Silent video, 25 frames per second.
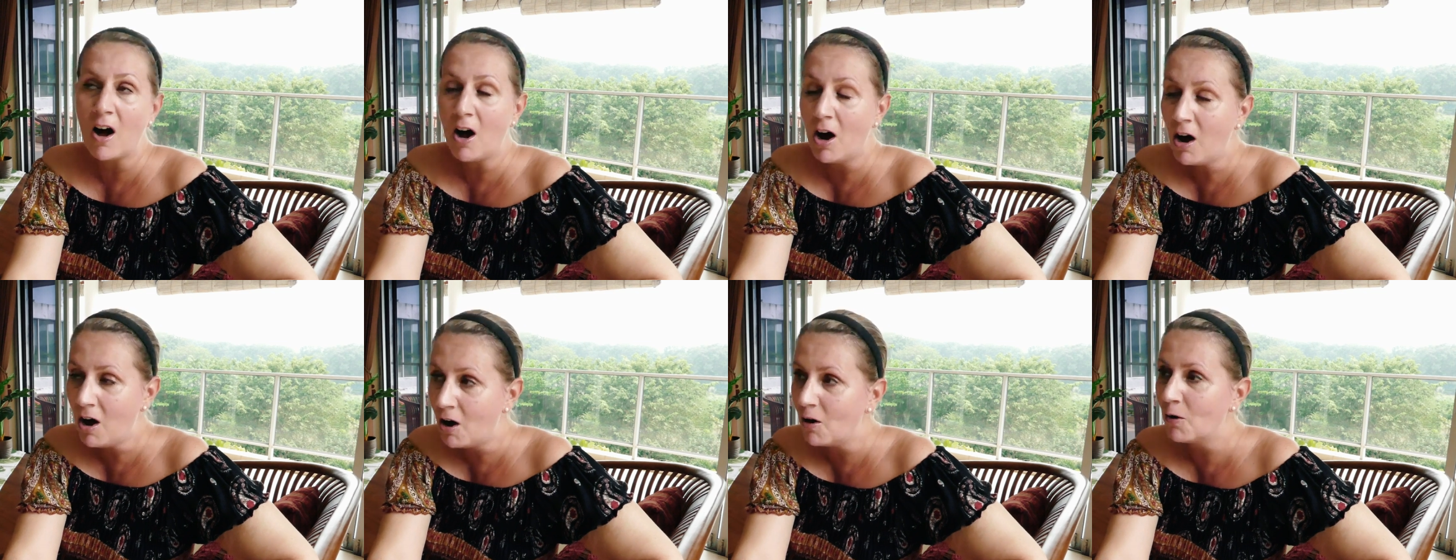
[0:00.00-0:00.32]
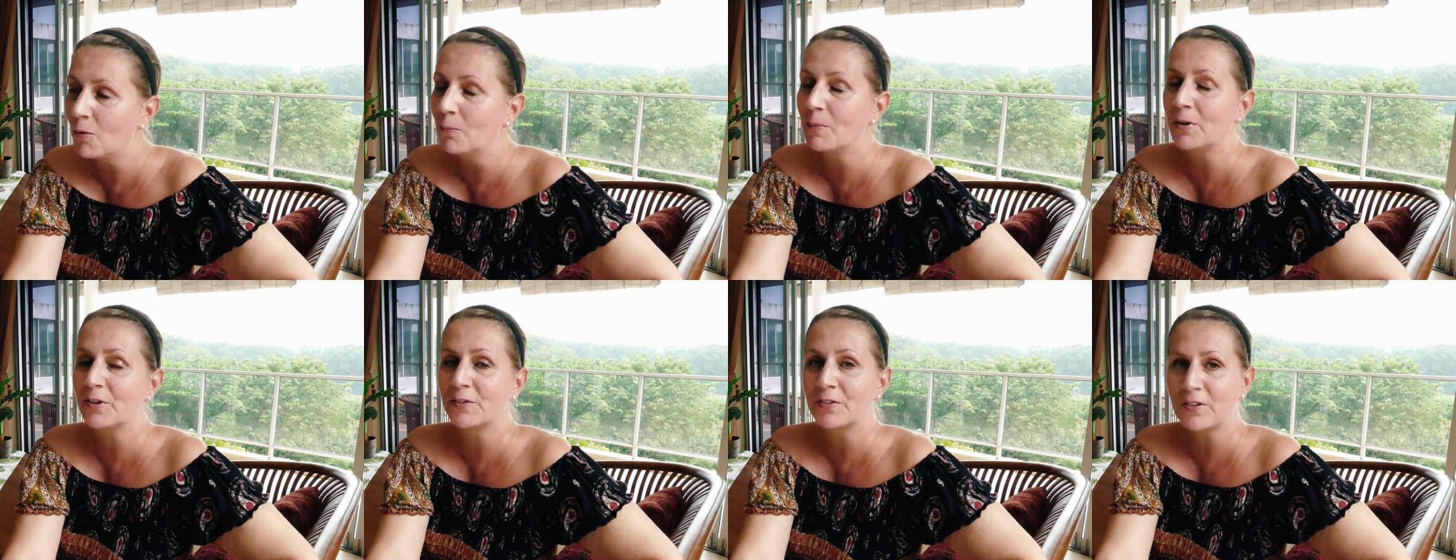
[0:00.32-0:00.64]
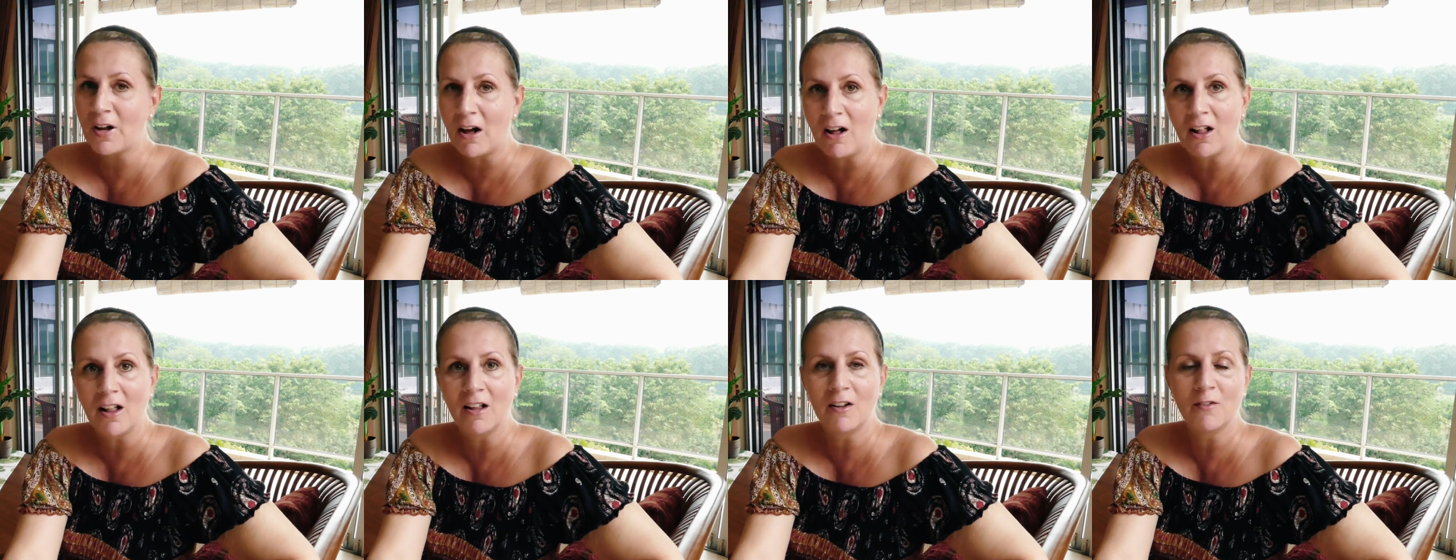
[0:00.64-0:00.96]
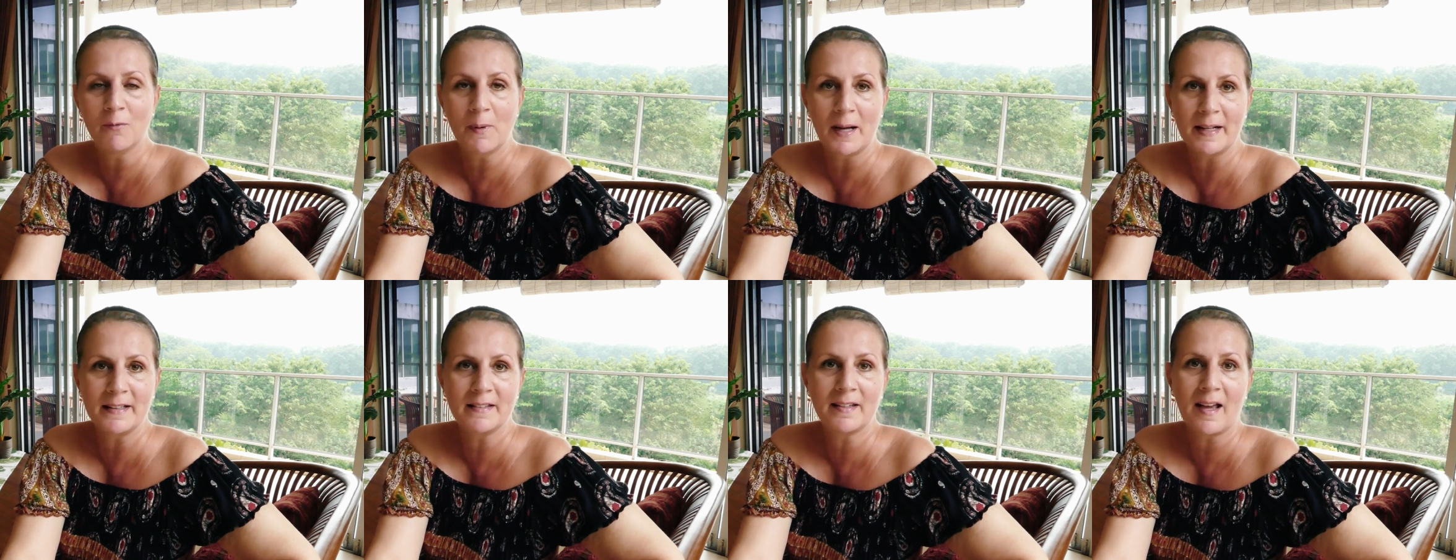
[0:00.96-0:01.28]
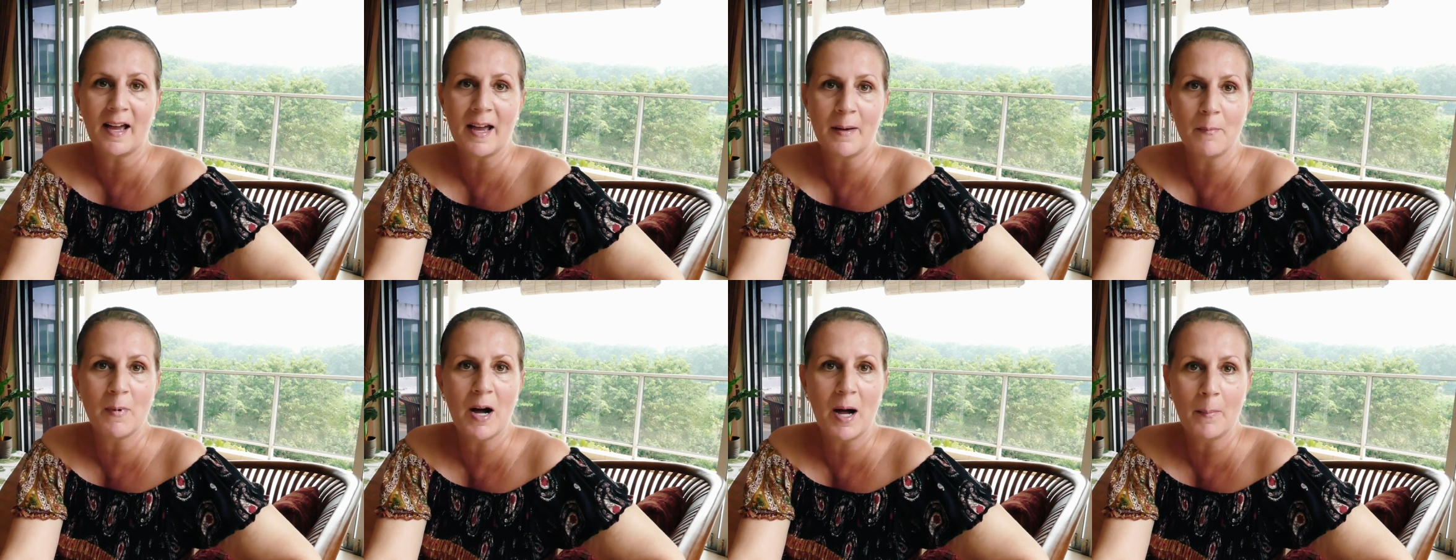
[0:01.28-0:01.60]
almost all of my
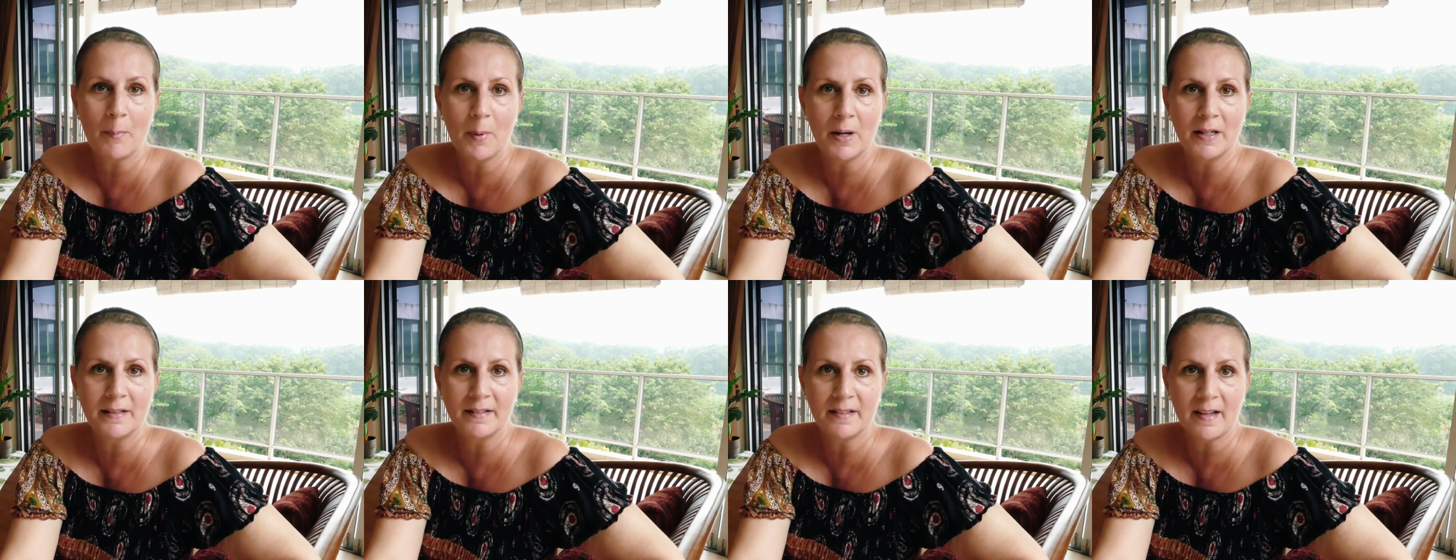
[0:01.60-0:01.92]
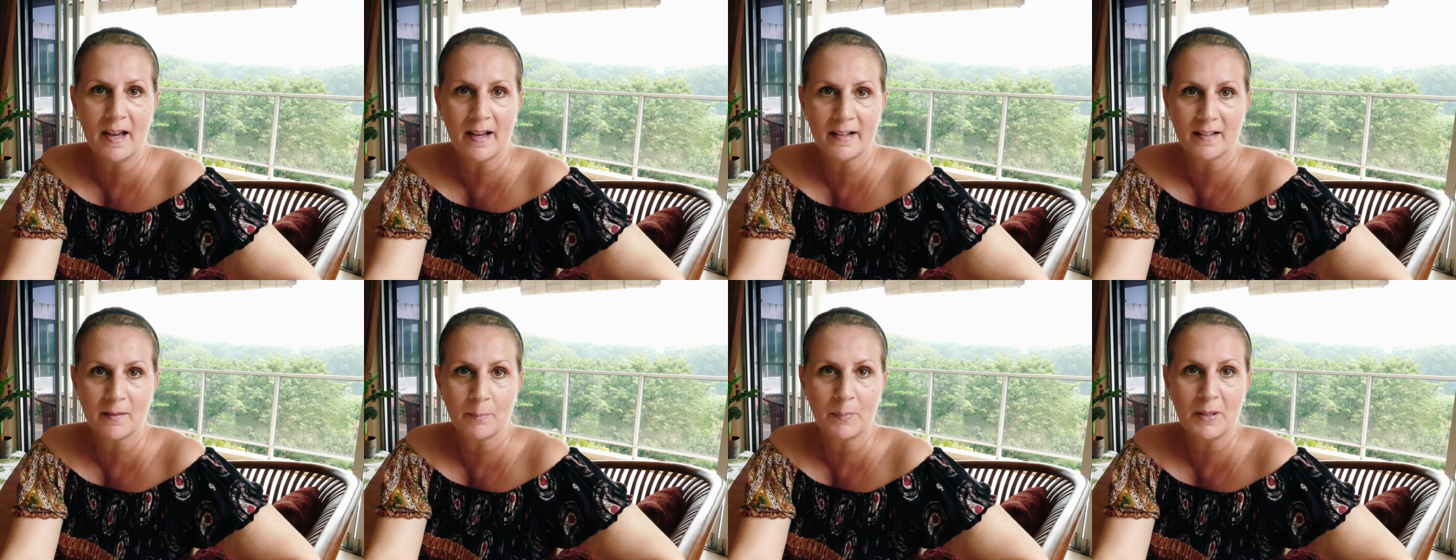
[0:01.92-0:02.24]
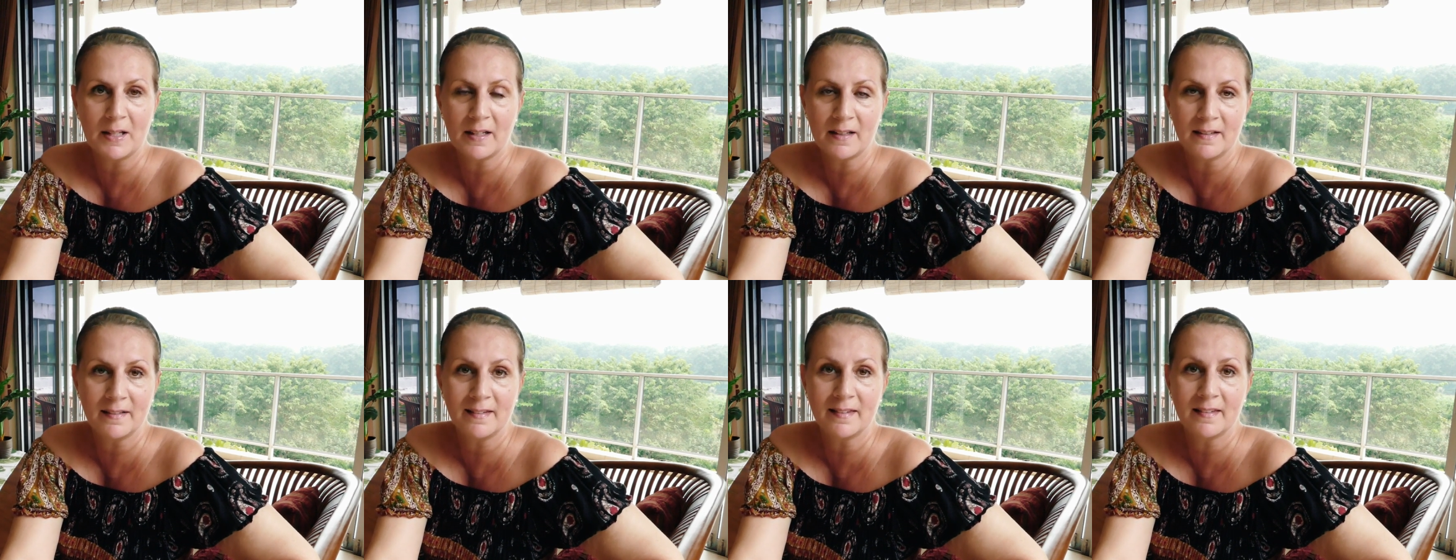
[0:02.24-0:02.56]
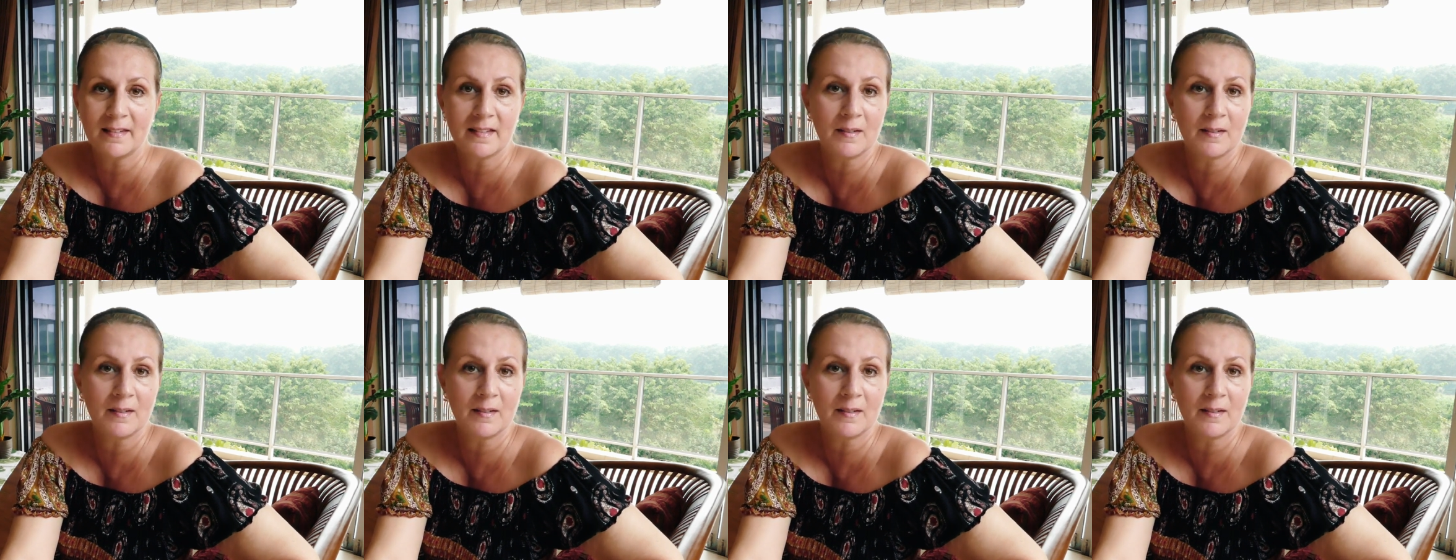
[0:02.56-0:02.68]
time up on deck because